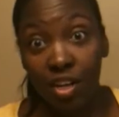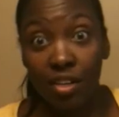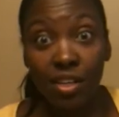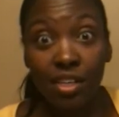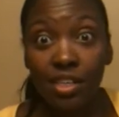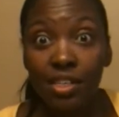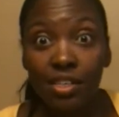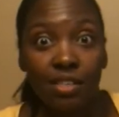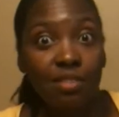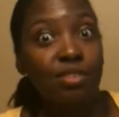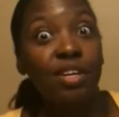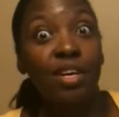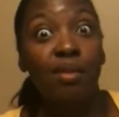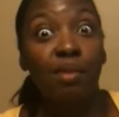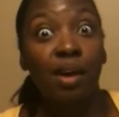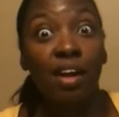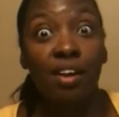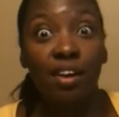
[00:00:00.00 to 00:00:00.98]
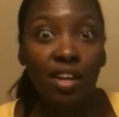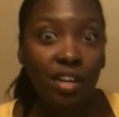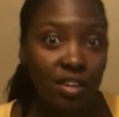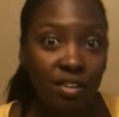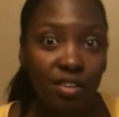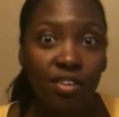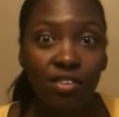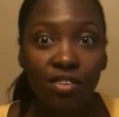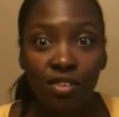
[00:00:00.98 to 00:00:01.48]
It doesn't really matter.
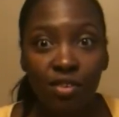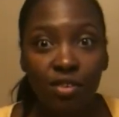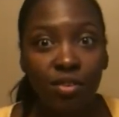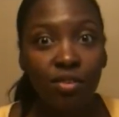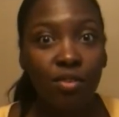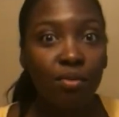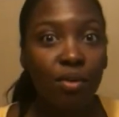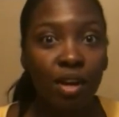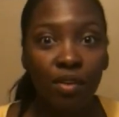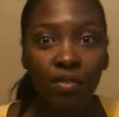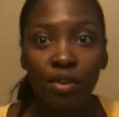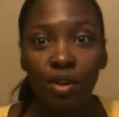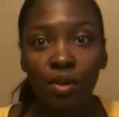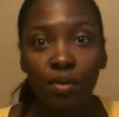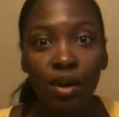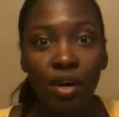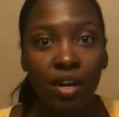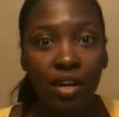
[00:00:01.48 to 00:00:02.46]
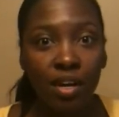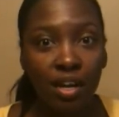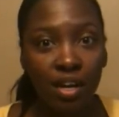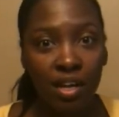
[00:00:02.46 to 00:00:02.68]
You can do whatever you want,